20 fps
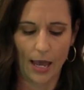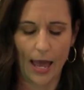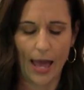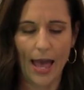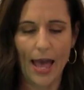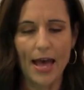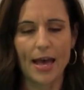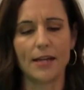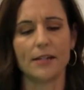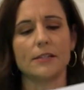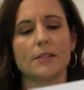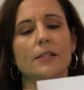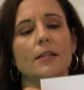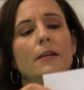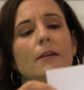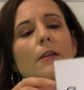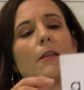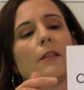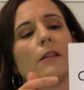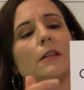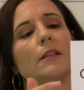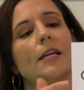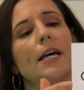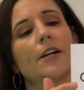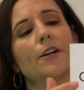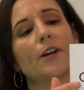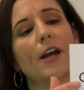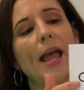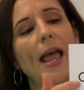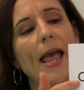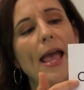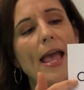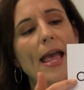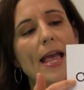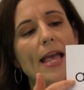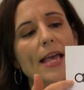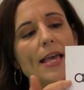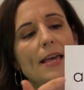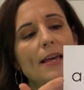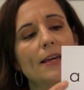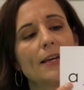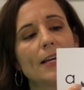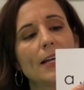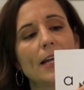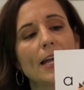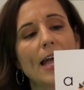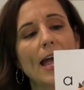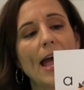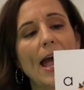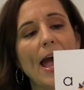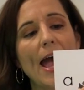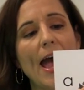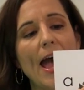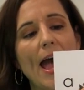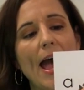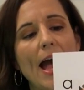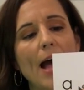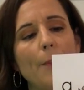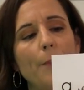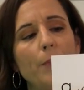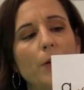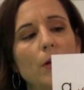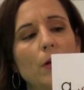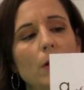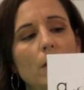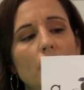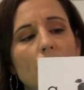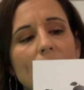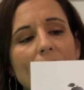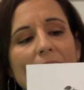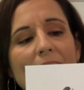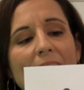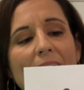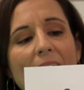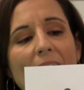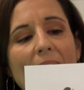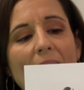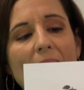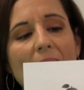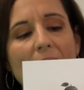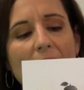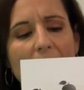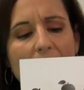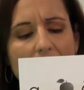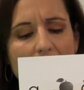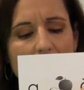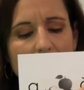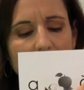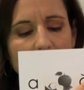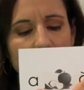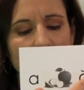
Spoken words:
and the letter A, apple, ah.